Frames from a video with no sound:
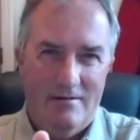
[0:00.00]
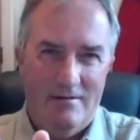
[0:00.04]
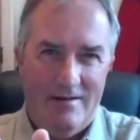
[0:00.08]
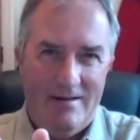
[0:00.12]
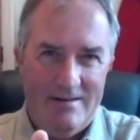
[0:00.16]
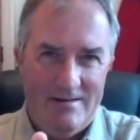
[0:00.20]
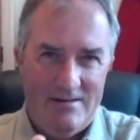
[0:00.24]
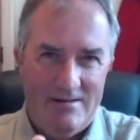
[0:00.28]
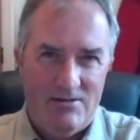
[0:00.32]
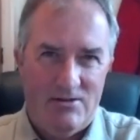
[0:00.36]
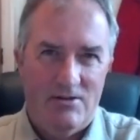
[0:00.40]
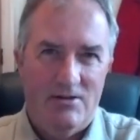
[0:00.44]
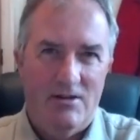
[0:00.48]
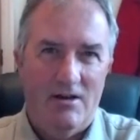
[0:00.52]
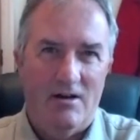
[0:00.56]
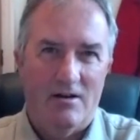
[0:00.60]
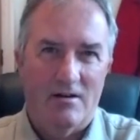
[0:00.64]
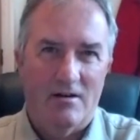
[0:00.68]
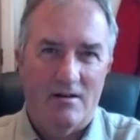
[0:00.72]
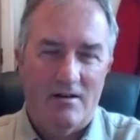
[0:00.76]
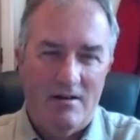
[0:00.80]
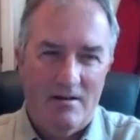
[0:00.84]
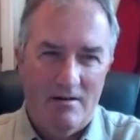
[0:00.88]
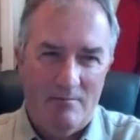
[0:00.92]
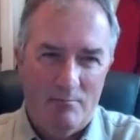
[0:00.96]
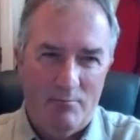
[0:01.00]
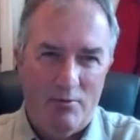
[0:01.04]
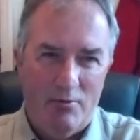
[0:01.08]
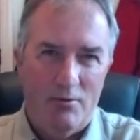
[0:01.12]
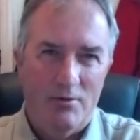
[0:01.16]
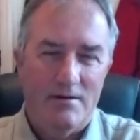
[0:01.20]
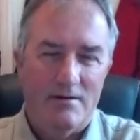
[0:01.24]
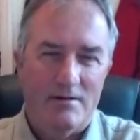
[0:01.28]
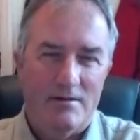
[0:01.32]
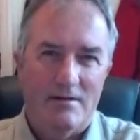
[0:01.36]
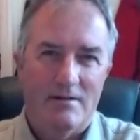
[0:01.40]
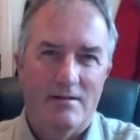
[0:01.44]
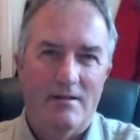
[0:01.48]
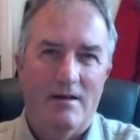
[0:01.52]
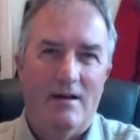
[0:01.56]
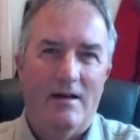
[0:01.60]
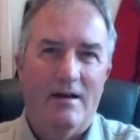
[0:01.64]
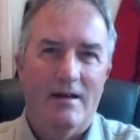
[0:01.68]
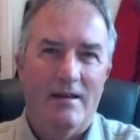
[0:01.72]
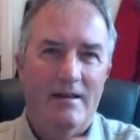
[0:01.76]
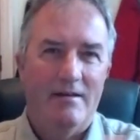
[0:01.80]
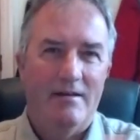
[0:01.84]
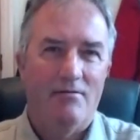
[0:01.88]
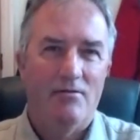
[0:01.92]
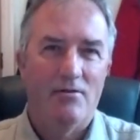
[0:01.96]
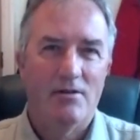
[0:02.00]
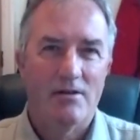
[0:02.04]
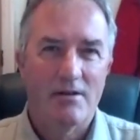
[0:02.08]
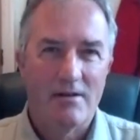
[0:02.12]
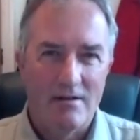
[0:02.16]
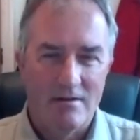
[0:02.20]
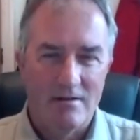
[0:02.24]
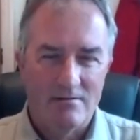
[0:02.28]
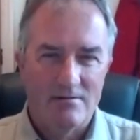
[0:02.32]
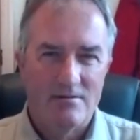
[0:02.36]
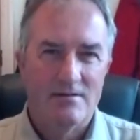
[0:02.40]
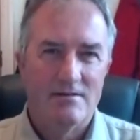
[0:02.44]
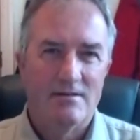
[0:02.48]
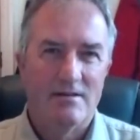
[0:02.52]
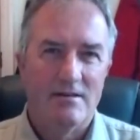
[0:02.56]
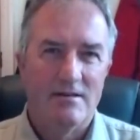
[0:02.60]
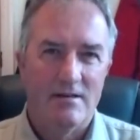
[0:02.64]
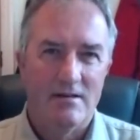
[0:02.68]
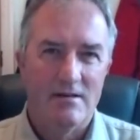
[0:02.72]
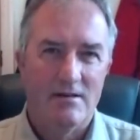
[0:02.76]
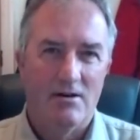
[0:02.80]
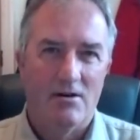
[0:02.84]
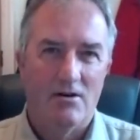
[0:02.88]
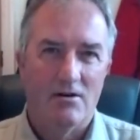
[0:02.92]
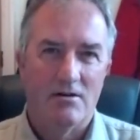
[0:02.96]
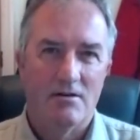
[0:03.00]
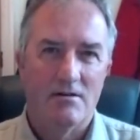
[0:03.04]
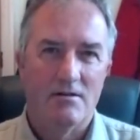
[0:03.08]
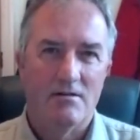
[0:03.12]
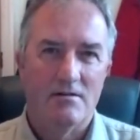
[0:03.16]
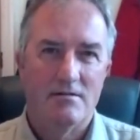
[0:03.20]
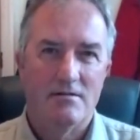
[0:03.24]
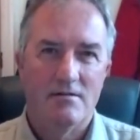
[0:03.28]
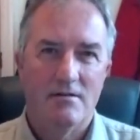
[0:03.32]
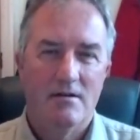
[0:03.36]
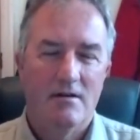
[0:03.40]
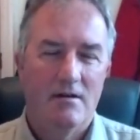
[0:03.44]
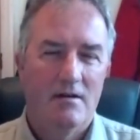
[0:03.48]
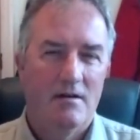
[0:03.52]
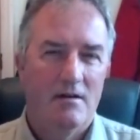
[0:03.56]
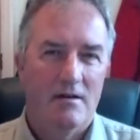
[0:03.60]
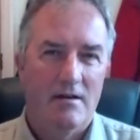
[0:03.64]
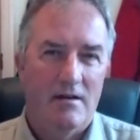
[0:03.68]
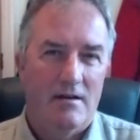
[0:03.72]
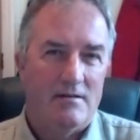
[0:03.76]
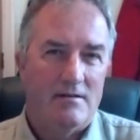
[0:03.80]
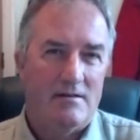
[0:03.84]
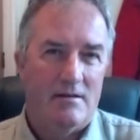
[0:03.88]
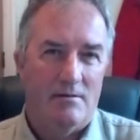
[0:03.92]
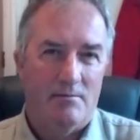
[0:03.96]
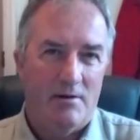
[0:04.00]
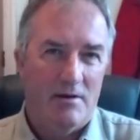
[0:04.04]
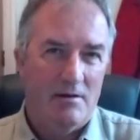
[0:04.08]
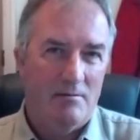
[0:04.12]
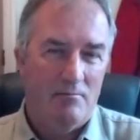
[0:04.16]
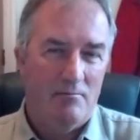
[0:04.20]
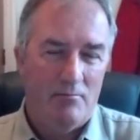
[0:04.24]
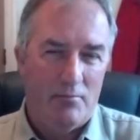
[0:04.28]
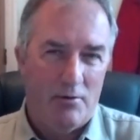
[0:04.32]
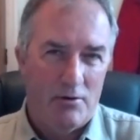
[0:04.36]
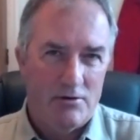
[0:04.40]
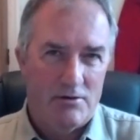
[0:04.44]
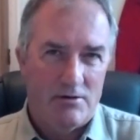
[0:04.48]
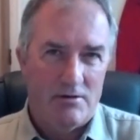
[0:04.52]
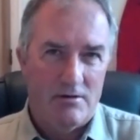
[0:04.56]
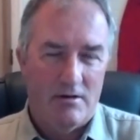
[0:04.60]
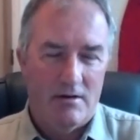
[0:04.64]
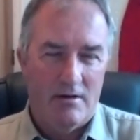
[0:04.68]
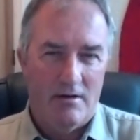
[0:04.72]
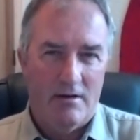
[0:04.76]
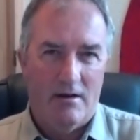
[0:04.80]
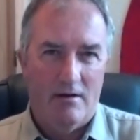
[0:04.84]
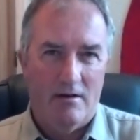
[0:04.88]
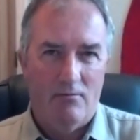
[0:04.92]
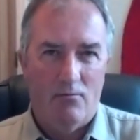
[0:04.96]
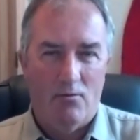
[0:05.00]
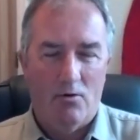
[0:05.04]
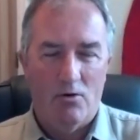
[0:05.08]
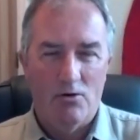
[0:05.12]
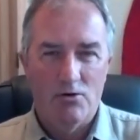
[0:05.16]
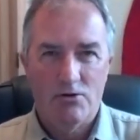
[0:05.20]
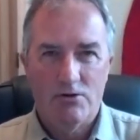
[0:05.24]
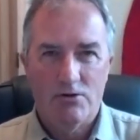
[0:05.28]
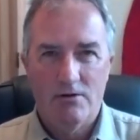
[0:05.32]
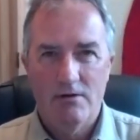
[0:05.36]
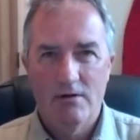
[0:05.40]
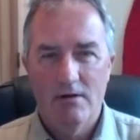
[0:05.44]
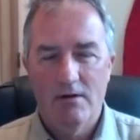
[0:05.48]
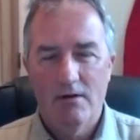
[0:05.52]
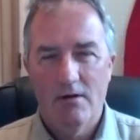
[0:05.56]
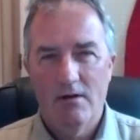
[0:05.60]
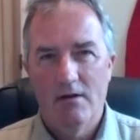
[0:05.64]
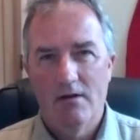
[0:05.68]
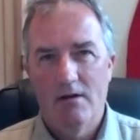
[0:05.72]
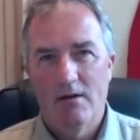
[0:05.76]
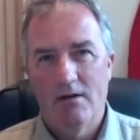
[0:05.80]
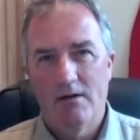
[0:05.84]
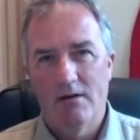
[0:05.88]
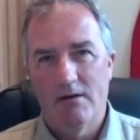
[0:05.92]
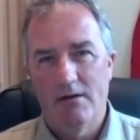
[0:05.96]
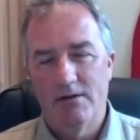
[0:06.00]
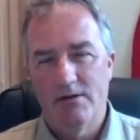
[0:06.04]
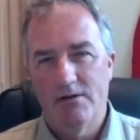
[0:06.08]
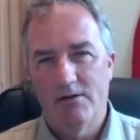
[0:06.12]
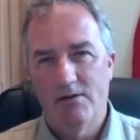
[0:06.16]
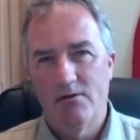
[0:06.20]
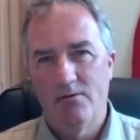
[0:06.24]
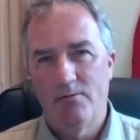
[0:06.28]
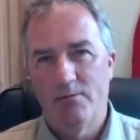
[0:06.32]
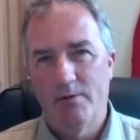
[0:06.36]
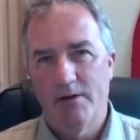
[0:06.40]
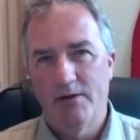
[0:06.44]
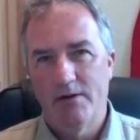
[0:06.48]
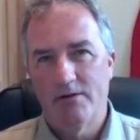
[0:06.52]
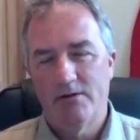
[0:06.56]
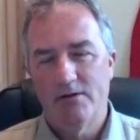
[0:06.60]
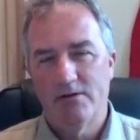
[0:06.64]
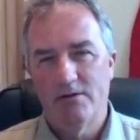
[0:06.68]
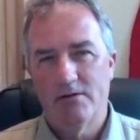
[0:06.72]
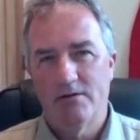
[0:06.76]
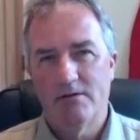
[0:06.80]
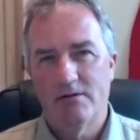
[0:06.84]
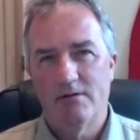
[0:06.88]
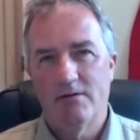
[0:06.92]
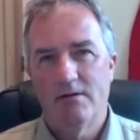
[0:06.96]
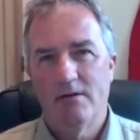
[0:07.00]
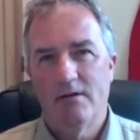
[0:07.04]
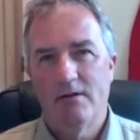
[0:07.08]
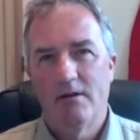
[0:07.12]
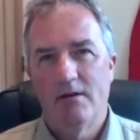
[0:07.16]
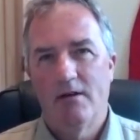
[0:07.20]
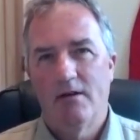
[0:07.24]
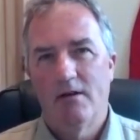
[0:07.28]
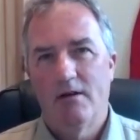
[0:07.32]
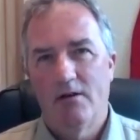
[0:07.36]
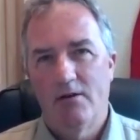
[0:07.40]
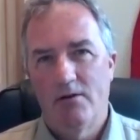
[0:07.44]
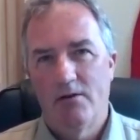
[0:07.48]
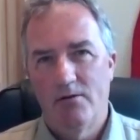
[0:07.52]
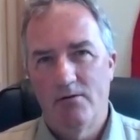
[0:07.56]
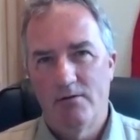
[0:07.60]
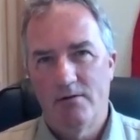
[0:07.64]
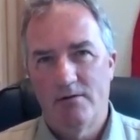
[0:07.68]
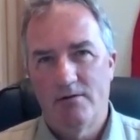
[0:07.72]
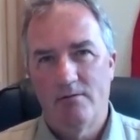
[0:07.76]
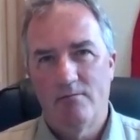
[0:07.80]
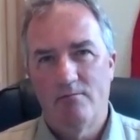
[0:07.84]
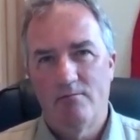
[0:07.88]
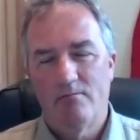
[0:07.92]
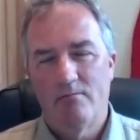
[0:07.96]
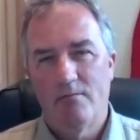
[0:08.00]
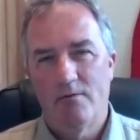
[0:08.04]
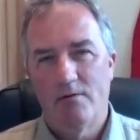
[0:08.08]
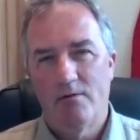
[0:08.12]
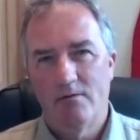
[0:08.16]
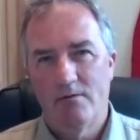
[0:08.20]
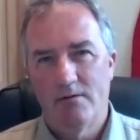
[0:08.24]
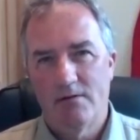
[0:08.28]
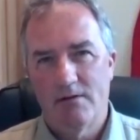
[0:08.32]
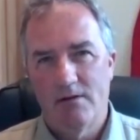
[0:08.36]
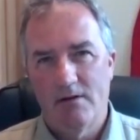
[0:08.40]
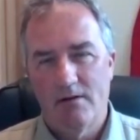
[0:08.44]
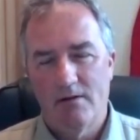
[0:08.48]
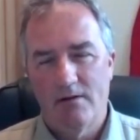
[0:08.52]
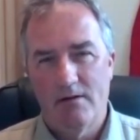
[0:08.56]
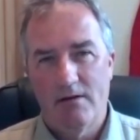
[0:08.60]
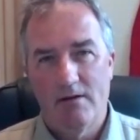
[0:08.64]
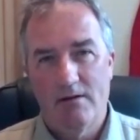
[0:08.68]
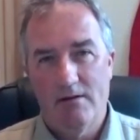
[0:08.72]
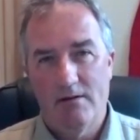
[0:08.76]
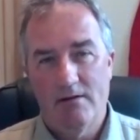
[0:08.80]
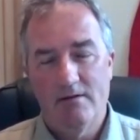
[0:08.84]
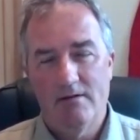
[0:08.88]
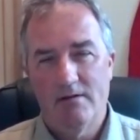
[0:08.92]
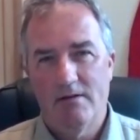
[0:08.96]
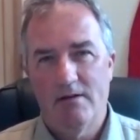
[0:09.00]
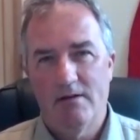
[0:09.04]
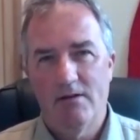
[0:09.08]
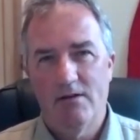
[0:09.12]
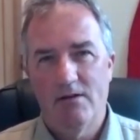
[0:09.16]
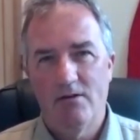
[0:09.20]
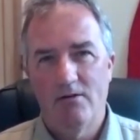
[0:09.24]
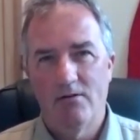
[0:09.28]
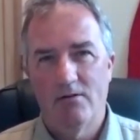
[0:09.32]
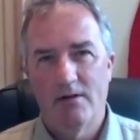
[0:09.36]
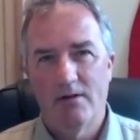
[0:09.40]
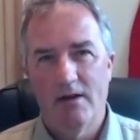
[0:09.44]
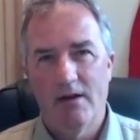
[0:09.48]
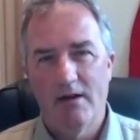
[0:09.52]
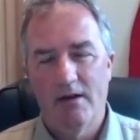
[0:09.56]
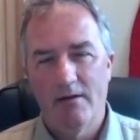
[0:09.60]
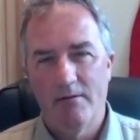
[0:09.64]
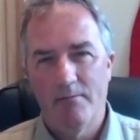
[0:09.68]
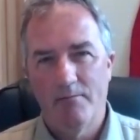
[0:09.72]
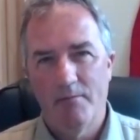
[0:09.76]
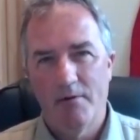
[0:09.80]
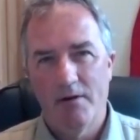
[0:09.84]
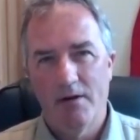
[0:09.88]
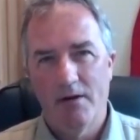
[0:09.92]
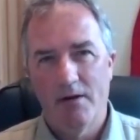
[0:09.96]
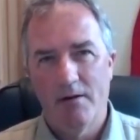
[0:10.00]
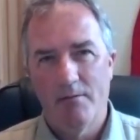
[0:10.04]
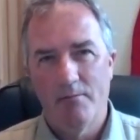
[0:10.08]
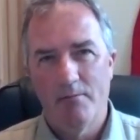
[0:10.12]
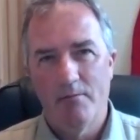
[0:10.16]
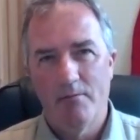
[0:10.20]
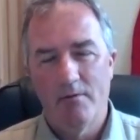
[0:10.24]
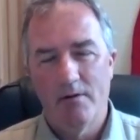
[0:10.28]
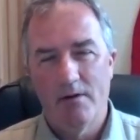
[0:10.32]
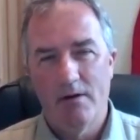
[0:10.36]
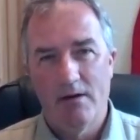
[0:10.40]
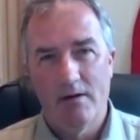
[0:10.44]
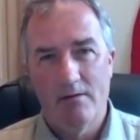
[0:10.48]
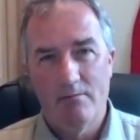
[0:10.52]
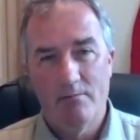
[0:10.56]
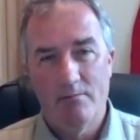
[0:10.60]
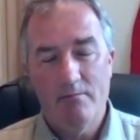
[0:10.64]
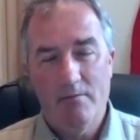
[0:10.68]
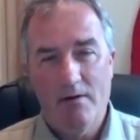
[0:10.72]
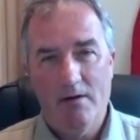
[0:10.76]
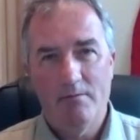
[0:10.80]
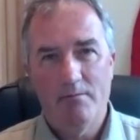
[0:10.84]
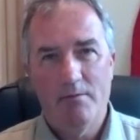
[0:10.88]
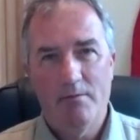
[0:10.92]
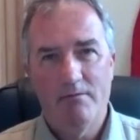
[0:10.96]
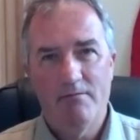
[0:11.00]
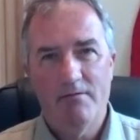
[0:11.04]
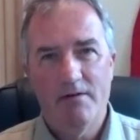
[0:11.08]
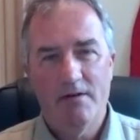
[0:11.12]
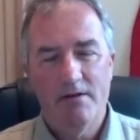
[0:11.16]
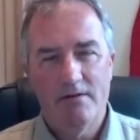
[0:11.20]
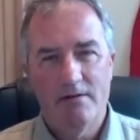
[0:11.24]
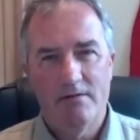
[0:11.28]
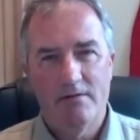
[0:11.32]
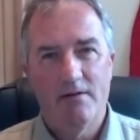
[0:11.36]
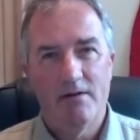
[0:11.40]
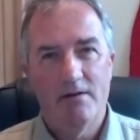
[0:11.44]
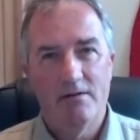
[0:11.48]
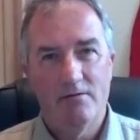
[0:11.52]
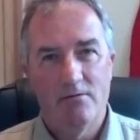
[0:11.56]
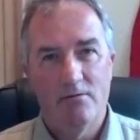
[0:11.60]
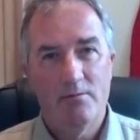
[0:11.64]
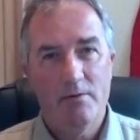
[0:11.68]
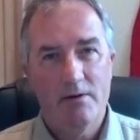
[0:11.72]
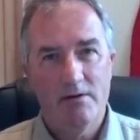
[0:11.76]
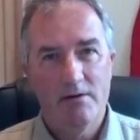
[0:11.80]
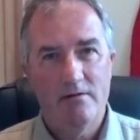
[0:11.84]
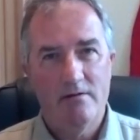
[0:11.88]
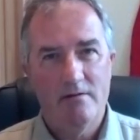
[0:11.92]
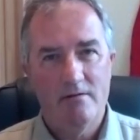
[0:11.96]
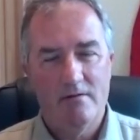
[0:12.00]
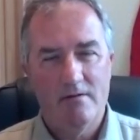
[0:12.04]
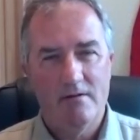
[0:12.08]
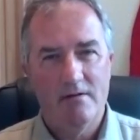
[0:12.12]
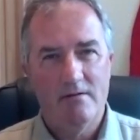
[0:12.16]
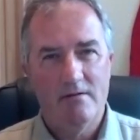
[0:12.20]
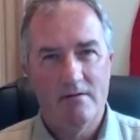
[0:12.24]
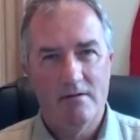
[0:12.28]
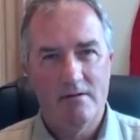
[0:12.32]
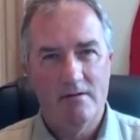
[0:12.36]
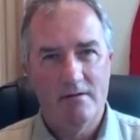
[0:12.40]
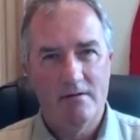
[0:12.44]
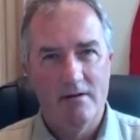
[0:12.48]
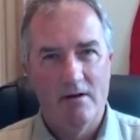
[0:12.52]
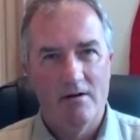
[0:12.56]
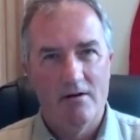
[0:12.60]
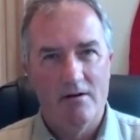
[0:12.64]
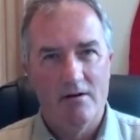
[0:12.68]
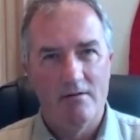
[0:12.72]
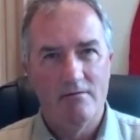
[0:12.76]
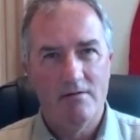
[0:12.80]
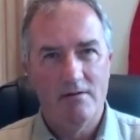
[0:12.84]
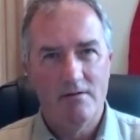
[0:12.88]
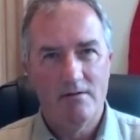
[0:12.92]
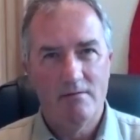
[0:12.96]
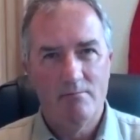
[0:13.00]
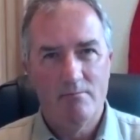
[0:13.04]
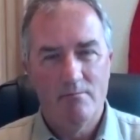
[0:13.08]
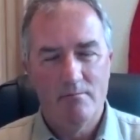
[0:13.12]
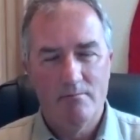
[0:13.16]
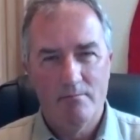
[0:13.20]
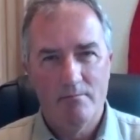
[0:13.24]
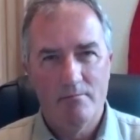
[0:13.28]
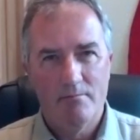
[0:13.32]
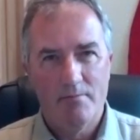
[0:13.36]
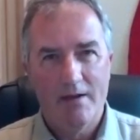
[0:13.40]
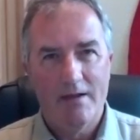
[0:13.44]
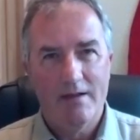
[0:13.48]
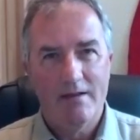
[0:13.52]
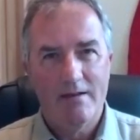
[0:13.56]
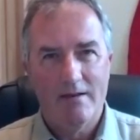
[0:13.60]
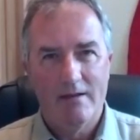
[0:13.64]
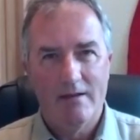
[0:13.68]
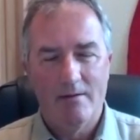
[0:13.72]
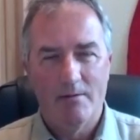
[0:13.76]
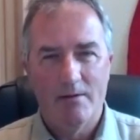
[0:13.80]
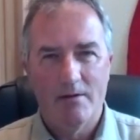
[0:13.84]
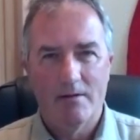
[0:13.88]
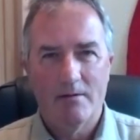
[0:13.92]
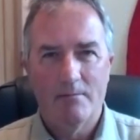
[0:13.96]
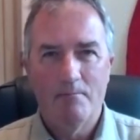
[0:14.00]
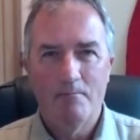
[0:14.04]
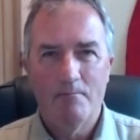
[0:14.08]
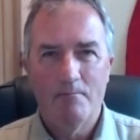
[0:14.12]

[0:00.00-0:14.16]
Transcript: it's stuck, it points at that, and everything else is in the darkness. Yes, I mean, personally, I've watched at least 2 patients who's this is in the UK, and I've been face to face with patients since the start of this pandemic,